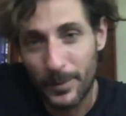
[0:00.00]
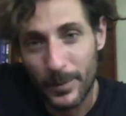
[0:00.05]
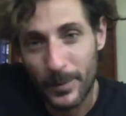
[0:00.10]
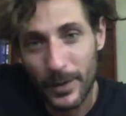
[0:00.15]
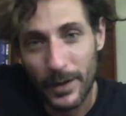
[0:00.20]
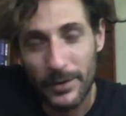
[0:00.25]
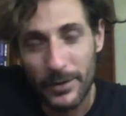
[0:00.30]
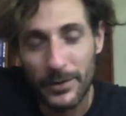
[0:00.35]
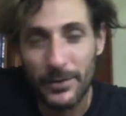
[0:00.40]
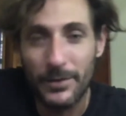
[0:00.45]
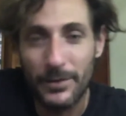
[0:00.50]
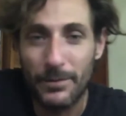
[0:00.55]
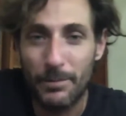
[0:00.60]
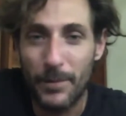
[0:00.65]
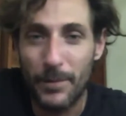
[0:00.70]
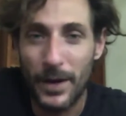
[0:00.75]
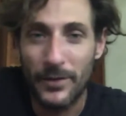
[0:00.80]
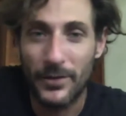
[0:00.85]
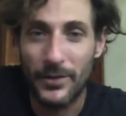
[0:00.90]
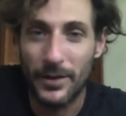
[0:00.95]
It's
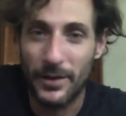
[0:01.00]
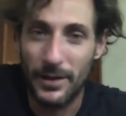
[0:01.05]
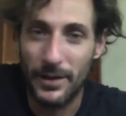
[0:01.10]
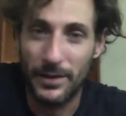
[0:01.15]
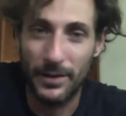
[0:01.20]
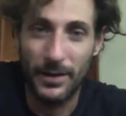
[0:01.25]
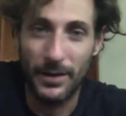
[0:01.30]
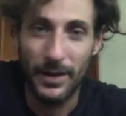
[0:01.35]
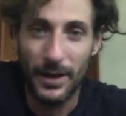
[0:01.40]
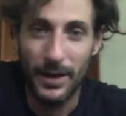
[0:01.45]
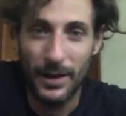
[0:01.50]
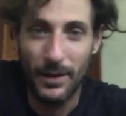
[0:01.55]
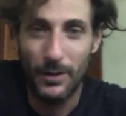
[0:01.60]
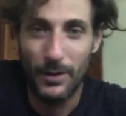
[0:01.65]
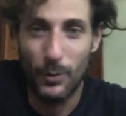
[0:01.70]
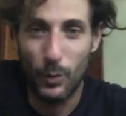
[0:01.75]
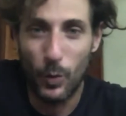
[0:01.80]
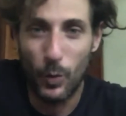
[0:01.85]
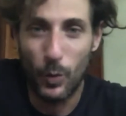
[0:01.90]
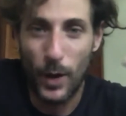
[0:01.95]
basically the
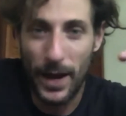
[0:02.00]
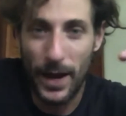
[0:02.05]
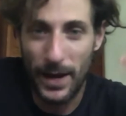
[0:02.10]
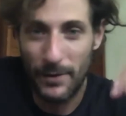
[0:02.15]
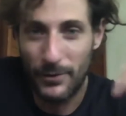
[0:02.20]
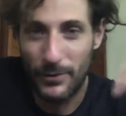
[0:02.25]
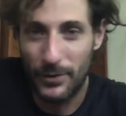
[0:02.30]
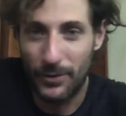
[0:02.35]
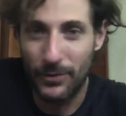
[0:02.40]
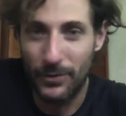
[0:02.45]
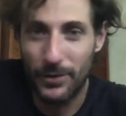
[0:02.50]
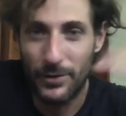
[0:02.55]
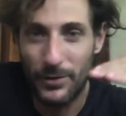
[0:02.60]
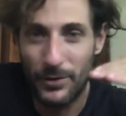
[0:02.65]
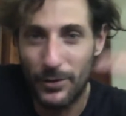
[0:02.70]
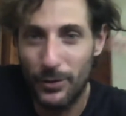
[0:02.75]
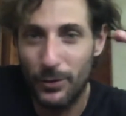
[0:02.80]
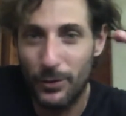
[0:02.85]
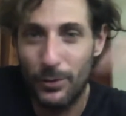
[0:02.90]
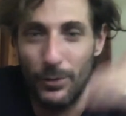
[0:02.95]
waves of the
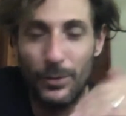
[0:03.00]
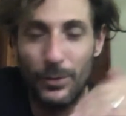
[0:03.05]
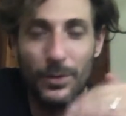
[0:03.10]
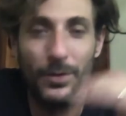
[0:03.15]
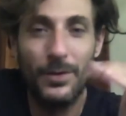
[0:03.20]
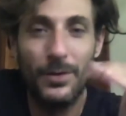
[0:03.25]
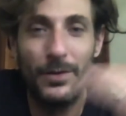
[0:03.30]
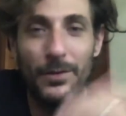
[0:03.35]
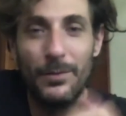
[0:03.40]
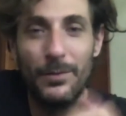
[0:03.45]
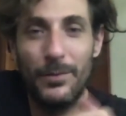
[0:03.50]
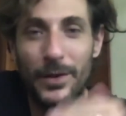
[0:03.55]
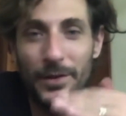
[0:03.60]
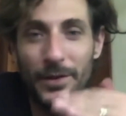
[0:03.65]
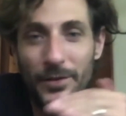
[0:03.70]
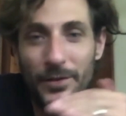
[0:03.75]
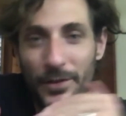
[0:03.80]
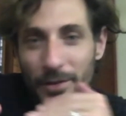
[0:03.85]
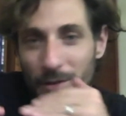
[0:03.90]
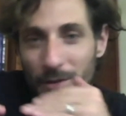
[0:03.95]
two
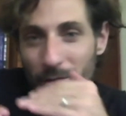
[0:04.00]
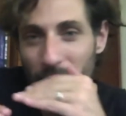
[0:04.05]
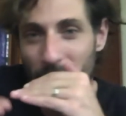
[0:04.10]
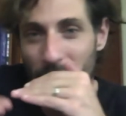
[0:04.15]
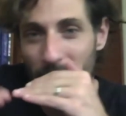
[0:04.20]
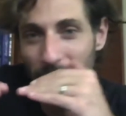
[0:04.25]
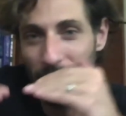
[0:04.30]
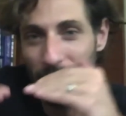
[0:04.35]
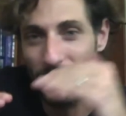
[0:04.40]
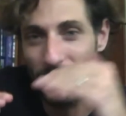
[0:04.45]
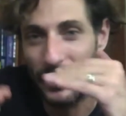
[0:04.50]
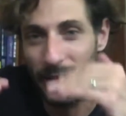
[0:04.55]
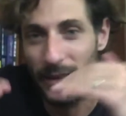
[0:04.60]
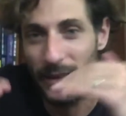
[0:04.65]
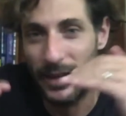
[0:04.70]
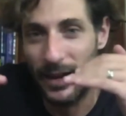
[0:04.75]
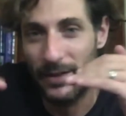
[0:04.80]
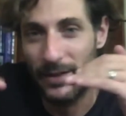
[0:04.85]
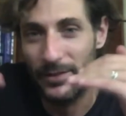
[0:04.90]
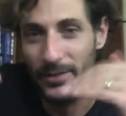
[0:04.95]
pitches getting slightly
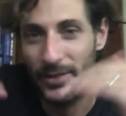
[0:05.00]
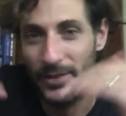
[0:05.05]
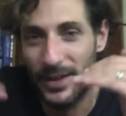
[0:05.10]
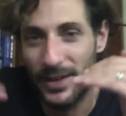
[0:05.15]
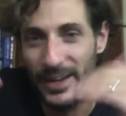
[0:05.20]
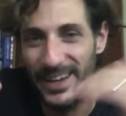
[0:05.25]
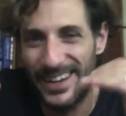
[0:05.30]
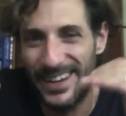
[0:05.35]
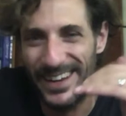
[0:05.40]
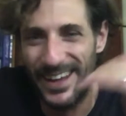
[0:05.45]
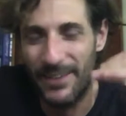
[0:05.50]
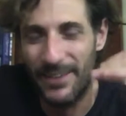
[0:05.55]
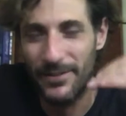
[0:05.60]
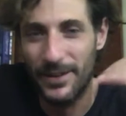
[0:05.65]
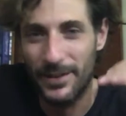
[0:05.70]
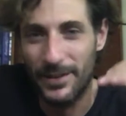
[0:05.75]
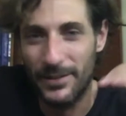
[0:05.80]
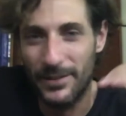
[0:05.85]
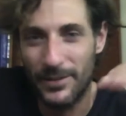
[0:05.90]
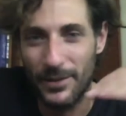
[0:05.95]
out of sync and having
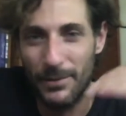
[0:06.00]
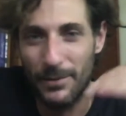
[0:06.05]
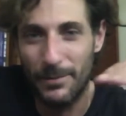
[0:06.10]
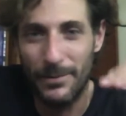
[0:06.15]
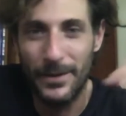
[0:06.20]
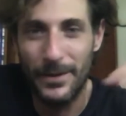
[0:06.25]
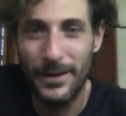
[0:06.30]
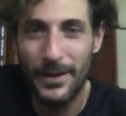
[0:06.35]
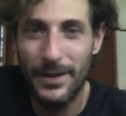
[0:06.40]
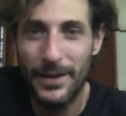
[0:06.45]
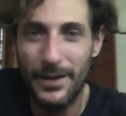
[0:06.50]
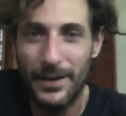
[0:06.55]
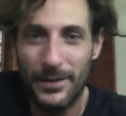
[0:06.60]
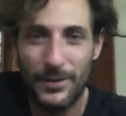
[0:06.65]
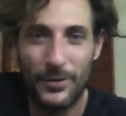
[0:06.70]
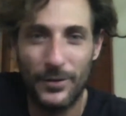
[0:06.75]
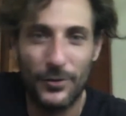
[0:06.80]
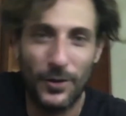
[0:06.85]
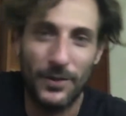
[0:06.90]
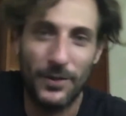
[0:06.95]
some
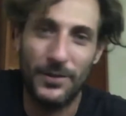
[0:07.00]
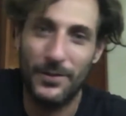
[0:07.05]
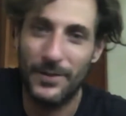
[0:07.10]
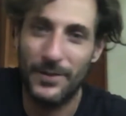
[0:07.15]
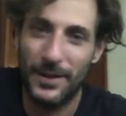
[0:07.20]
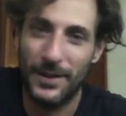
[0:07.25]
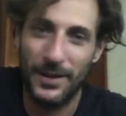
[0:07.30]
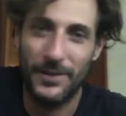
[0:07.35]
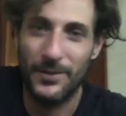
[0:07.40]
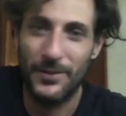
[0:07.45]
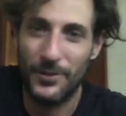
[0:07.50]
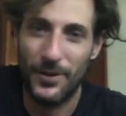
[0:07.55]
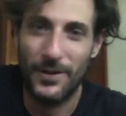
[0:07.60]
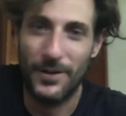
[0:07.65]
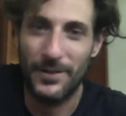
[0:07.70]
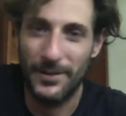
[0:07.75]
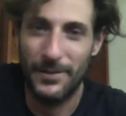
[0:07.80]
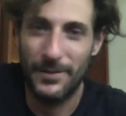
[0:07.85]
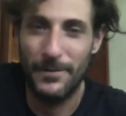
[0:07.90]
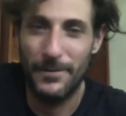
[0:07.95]
destructive and
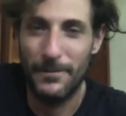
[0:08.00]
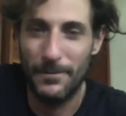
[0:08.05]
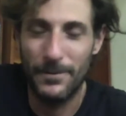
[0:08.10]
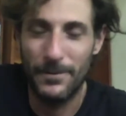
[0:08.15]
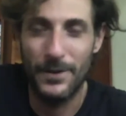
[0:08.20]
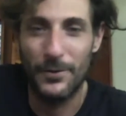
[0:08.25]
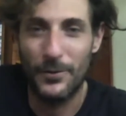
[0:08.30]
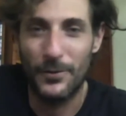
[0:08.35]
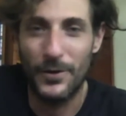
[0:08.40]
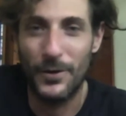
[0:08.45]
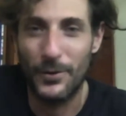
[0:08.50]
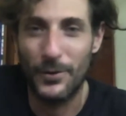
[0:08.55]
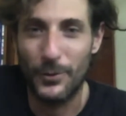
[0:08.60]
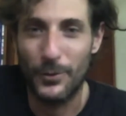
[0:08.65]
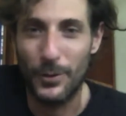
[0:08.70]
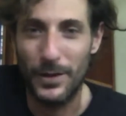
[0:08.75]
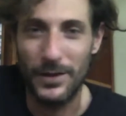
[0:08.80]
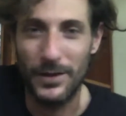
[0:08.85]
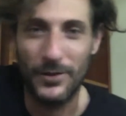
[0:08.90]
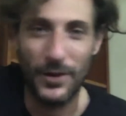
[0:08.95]
constructive interference with
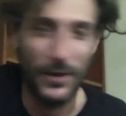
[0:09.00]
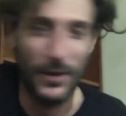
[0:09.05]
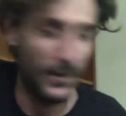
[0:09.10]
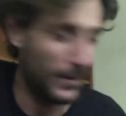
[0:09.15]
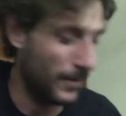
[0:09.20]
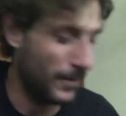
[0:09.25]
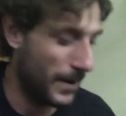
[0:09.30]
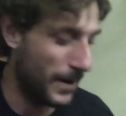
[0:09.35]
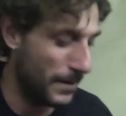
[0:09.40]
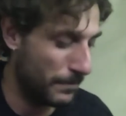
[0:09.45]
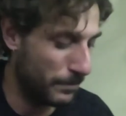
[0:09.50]
each other, right?